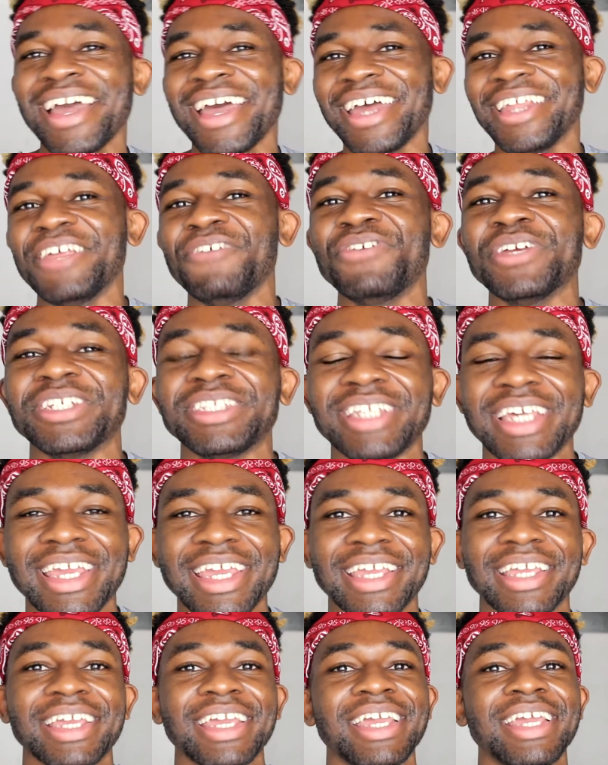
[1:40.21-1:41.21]
And if you're
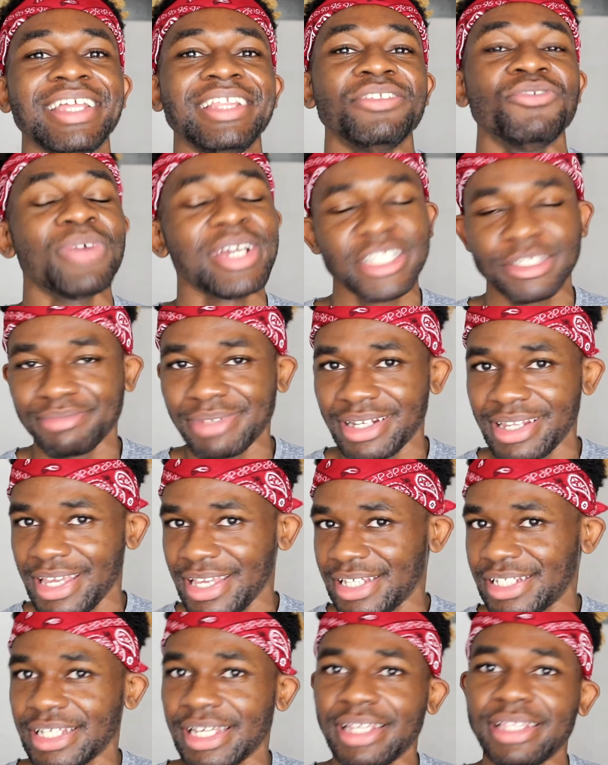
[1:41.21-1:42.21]
staying in West
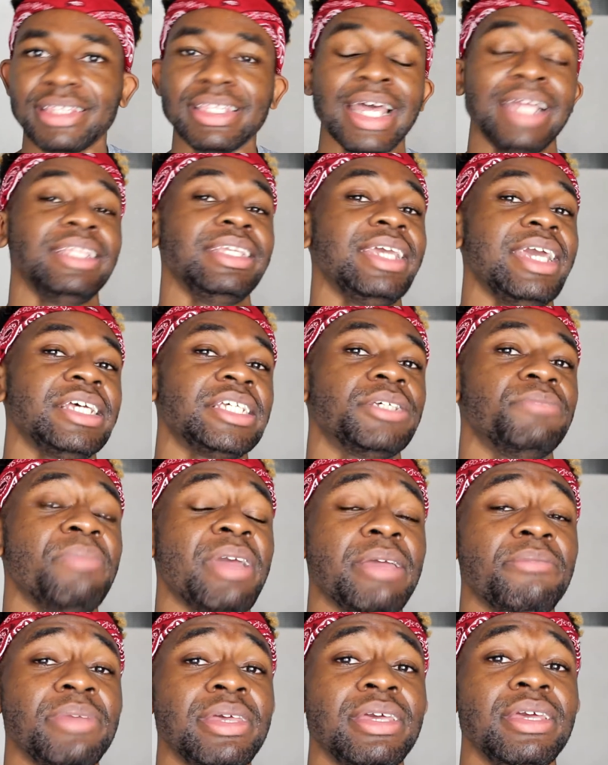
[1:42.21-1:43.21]
Malaysia, then Yes
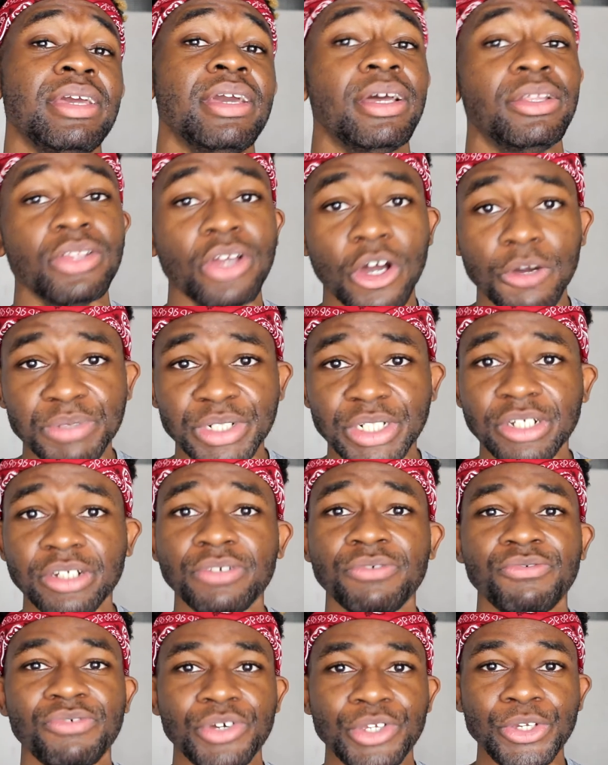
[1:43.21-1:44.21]
may be an option
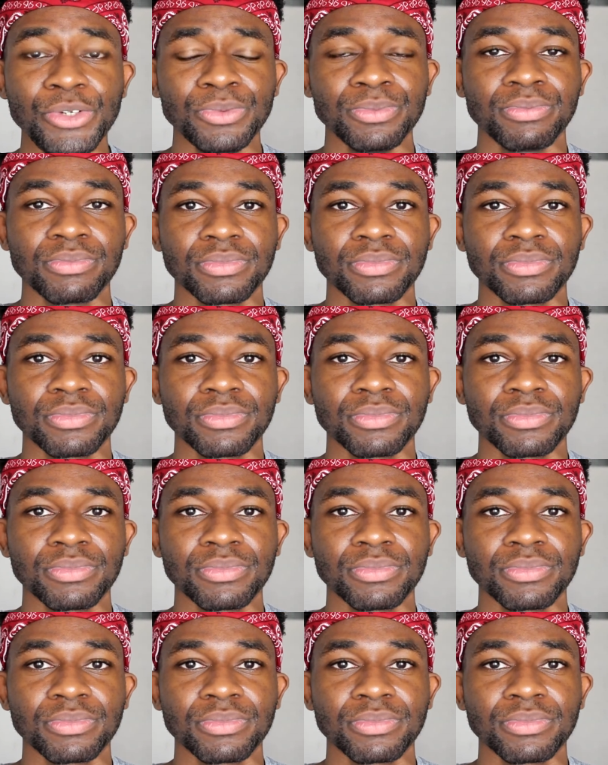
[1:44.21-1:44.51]
for you.